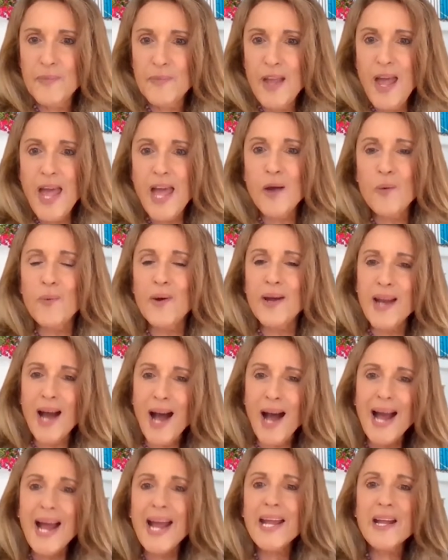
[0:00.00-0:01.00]
And when
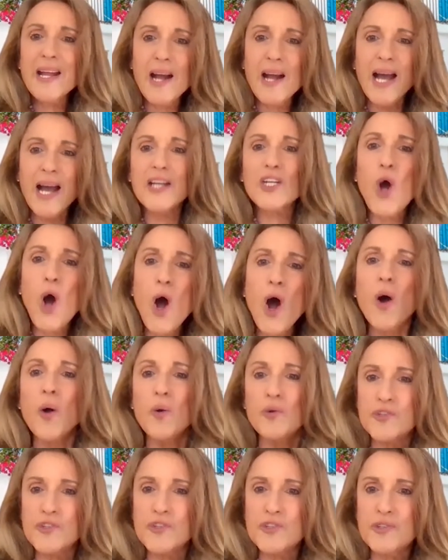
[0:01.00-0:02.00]
I got
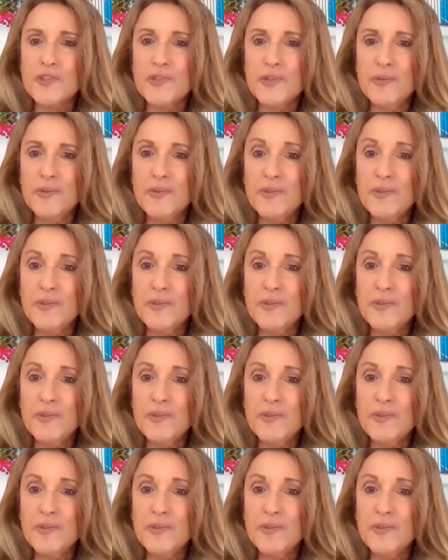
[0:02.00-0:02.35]
coached